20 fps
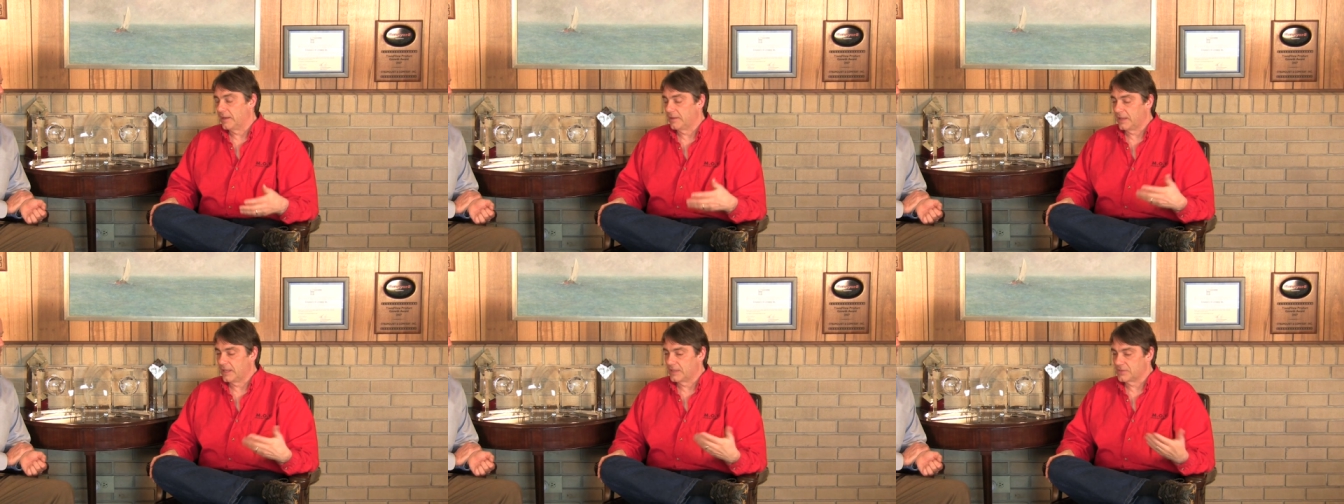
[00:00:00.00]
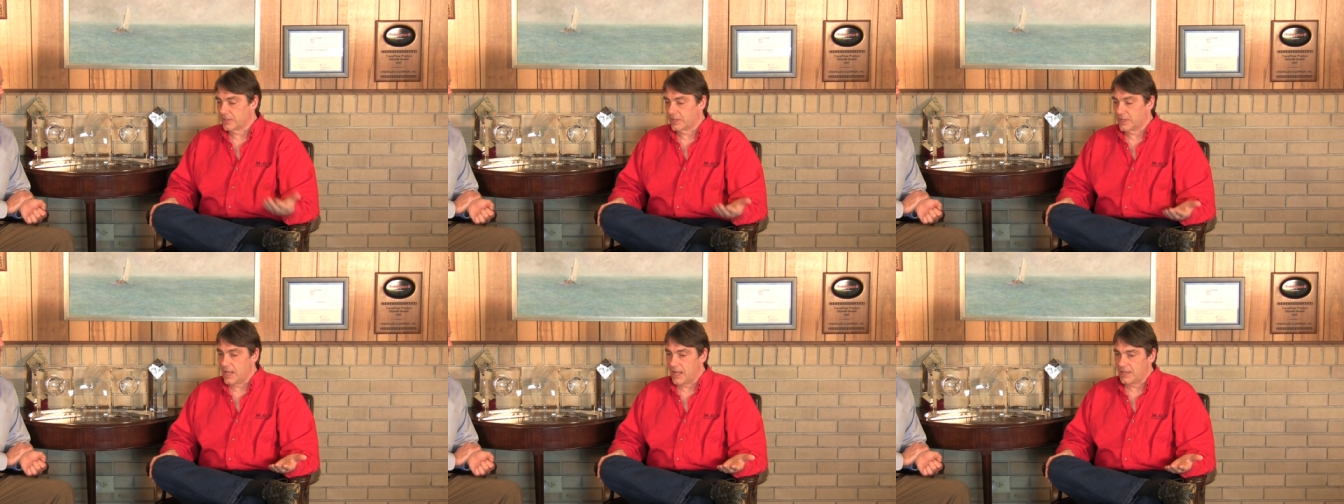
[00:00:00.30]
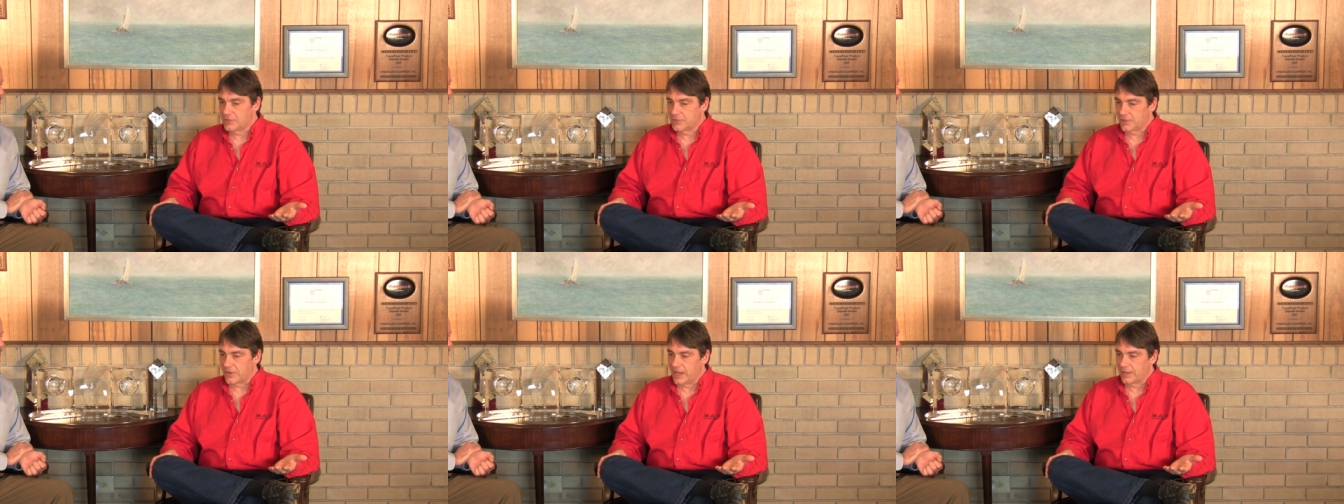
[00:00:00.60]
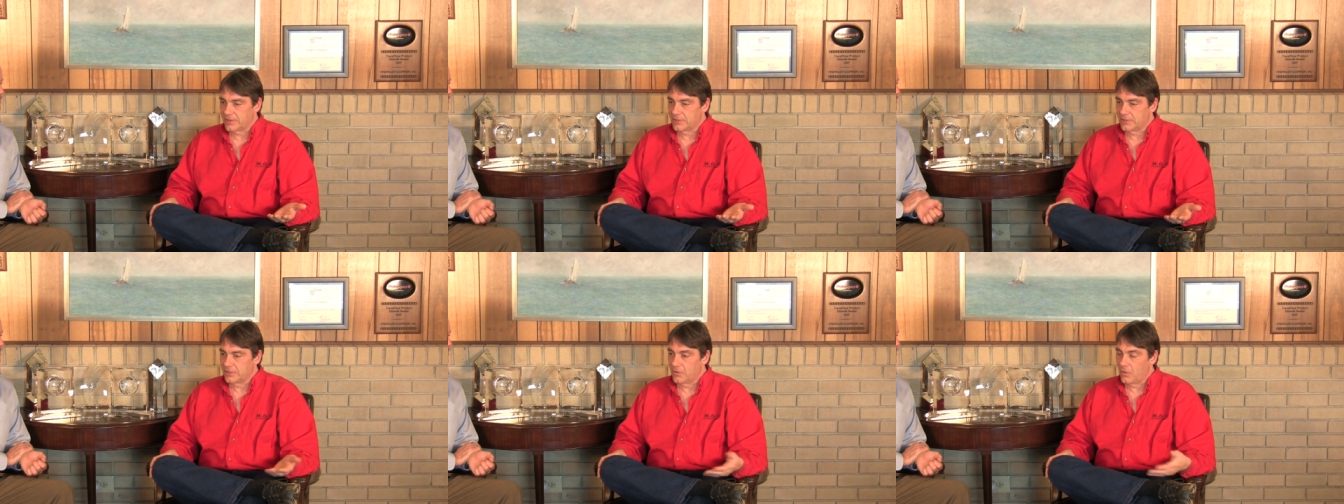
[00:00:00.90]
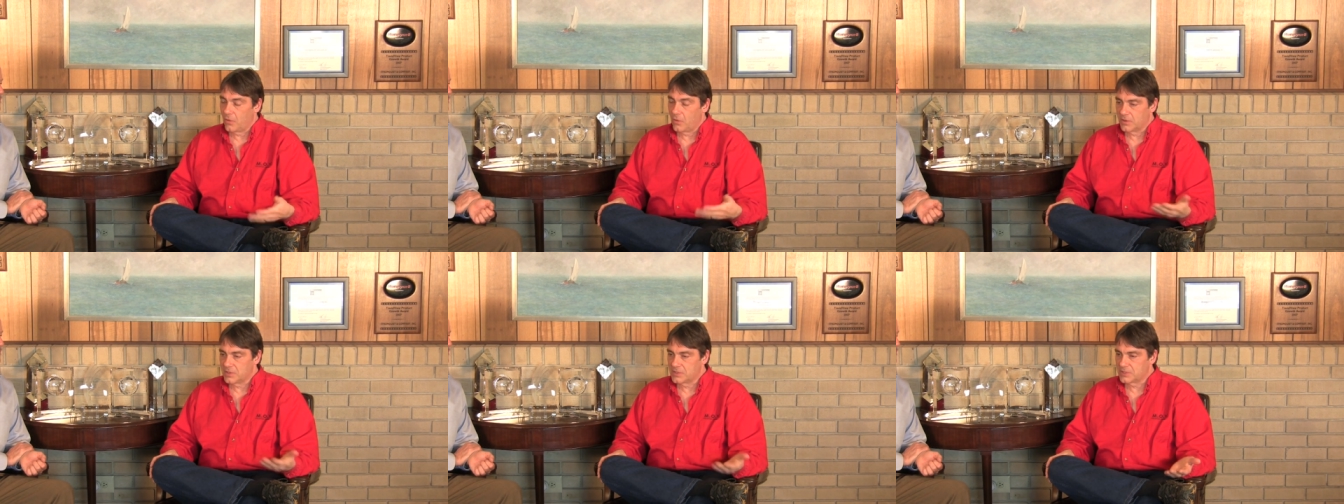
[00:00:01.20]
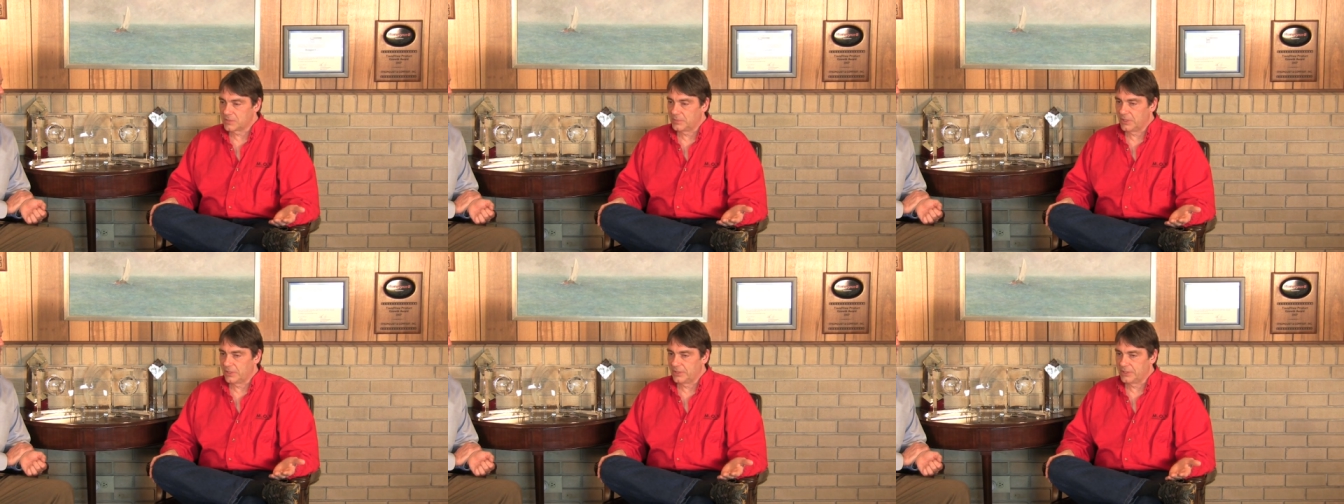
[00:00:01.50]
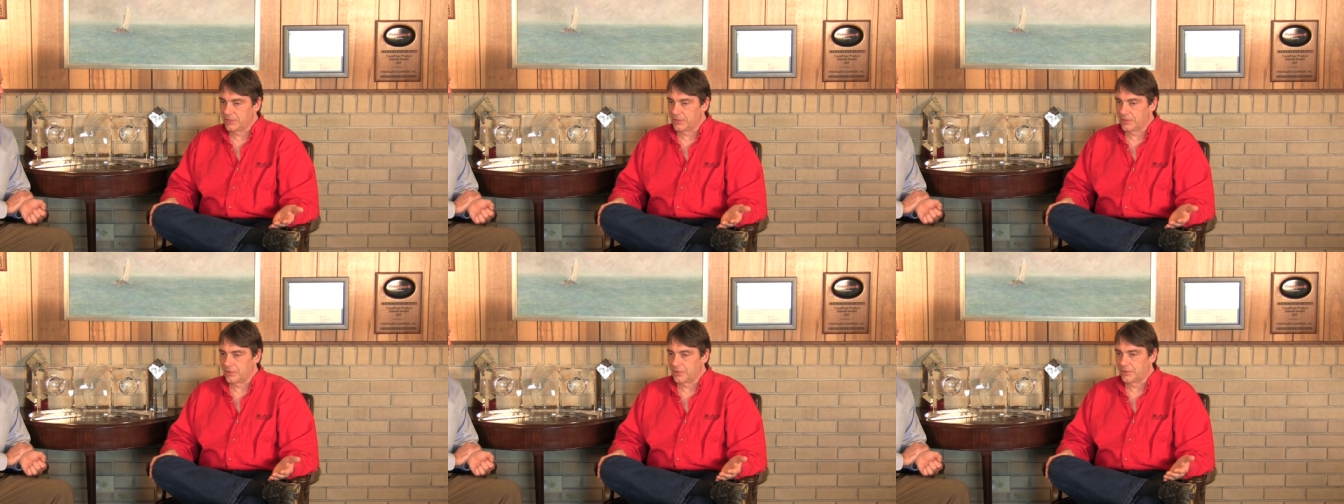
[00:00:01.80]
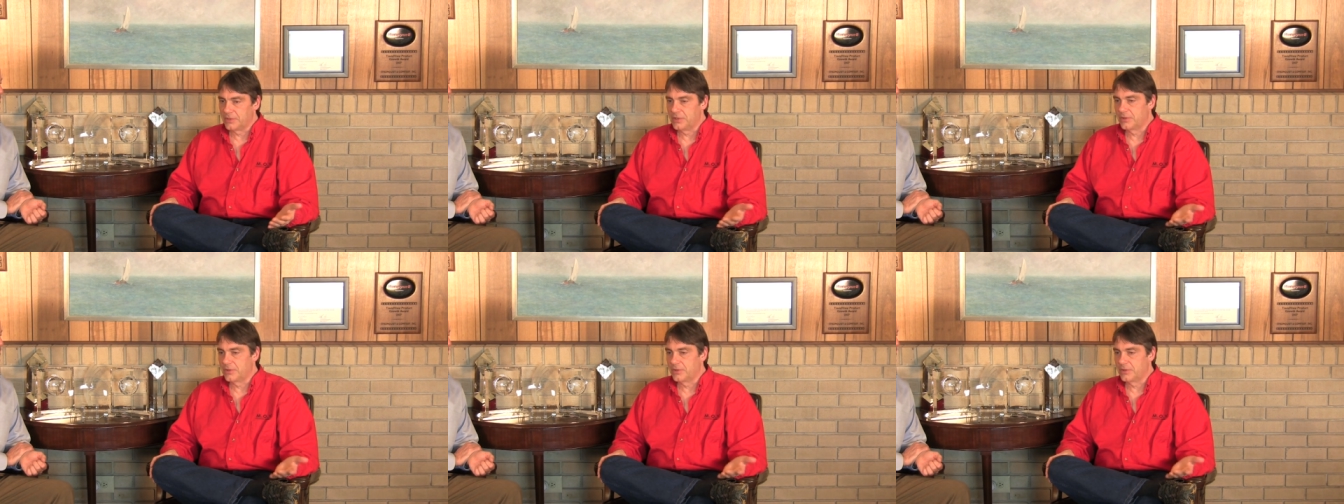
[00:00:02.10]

as a contractor or as a building owner,